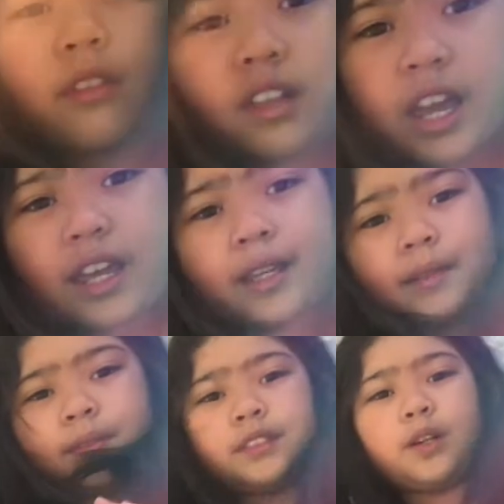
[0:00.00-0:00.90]
Okay,
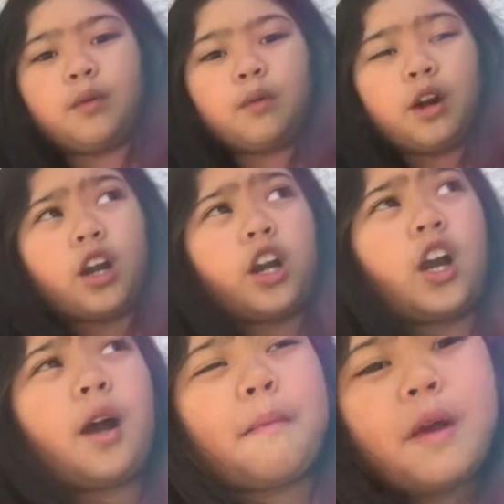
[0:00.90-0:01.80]
so we're
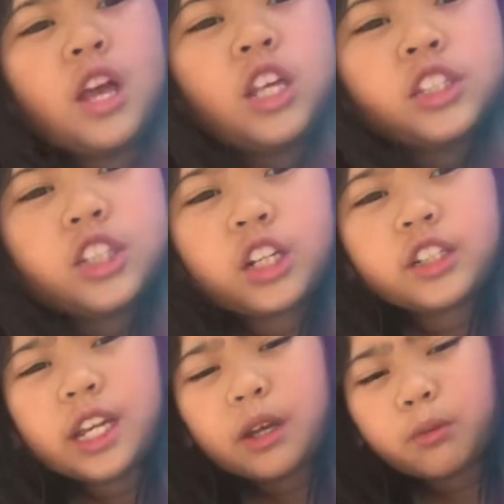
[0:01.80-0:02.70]
um
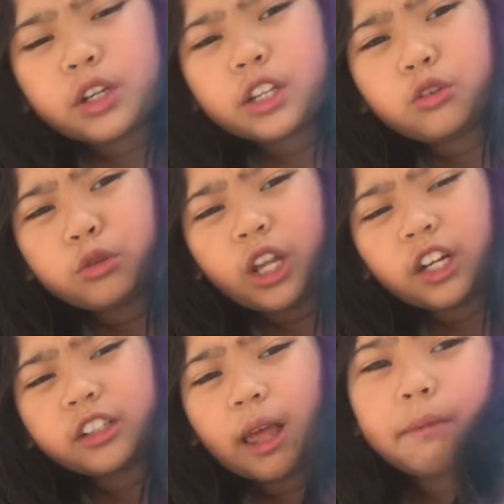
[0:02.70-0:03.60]
starting it. We're gonna do
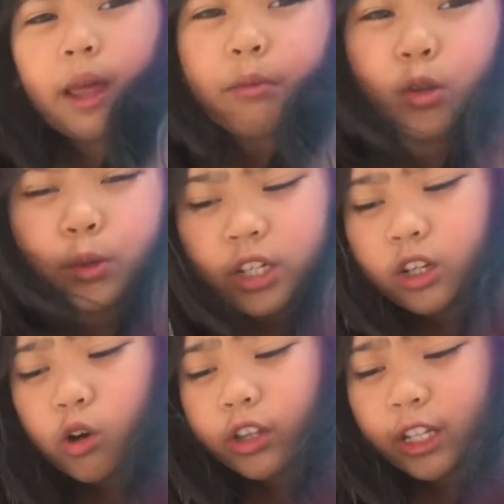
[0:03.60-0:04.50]
another time lapse so we can
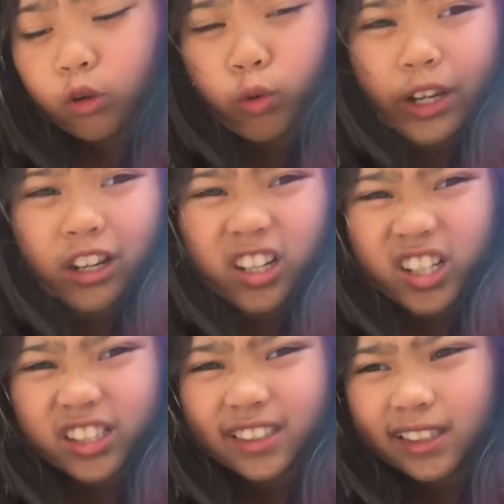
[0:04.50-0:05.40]
go a little quicker
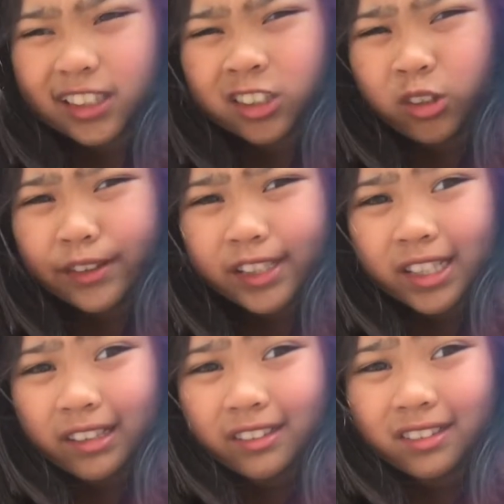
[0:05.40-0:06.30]
because this is going slow.